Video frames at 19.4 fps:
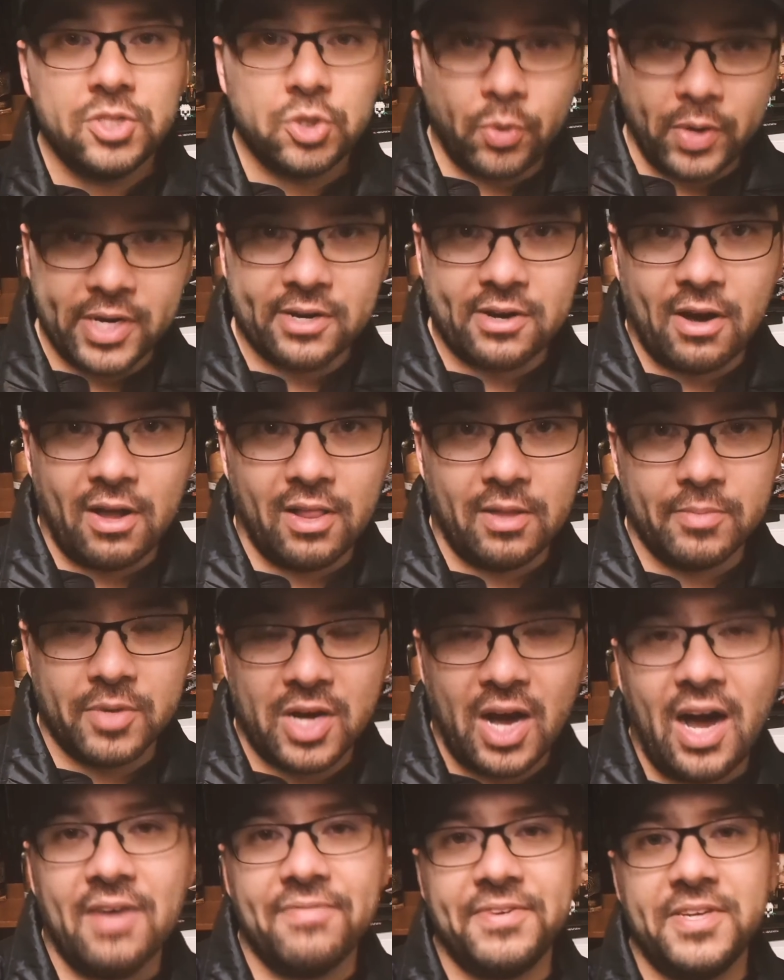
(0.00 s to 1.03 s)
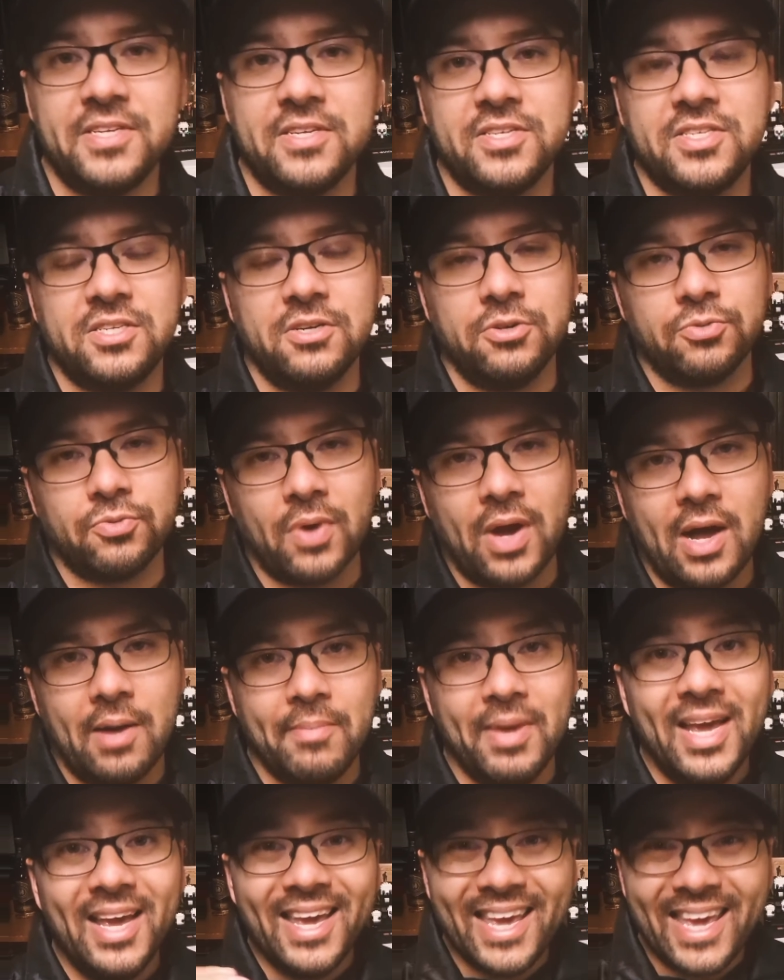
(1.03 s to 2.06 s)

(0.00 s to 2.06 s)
twin column coffee distilled rum